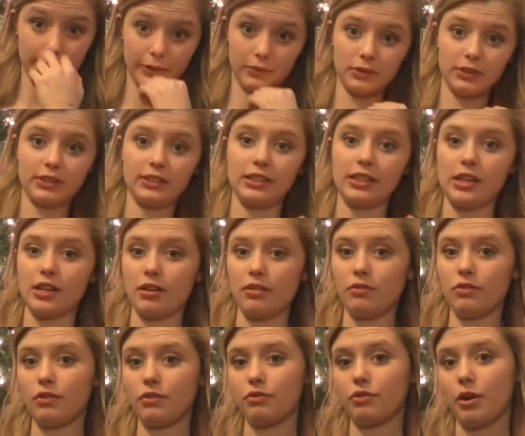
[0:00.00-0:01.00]
I received
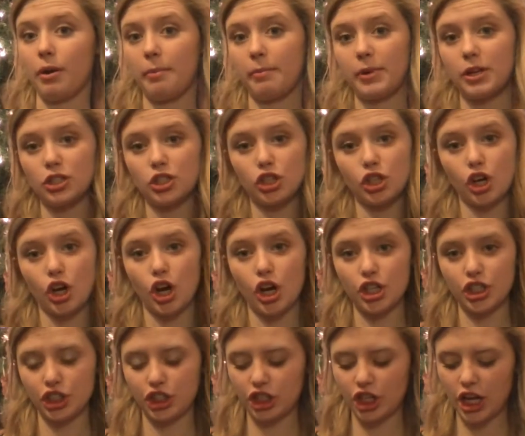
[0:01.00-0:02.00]
from
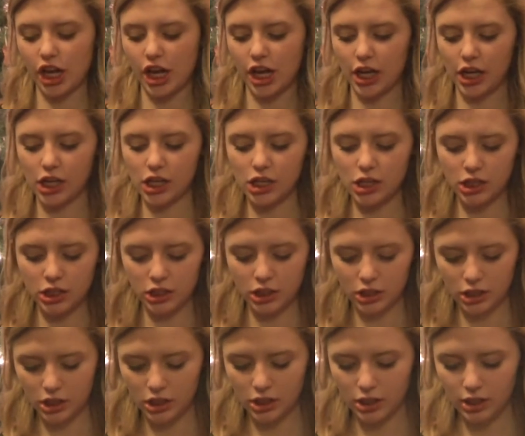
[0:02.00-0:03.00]
Target
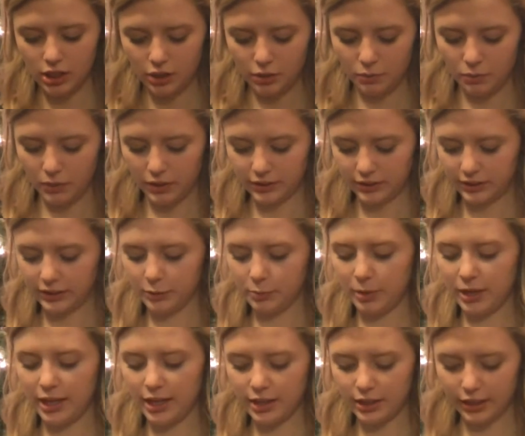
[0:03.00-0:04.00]
was this
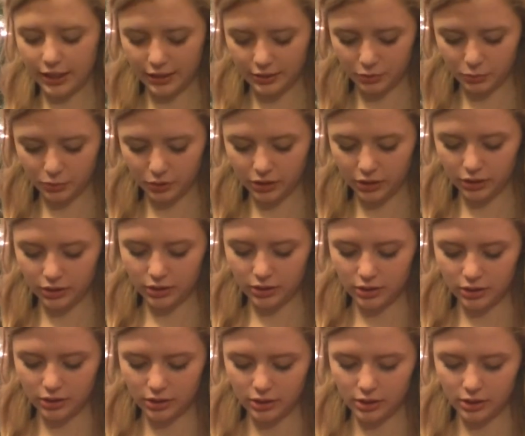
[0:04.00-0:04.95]
pink lace one.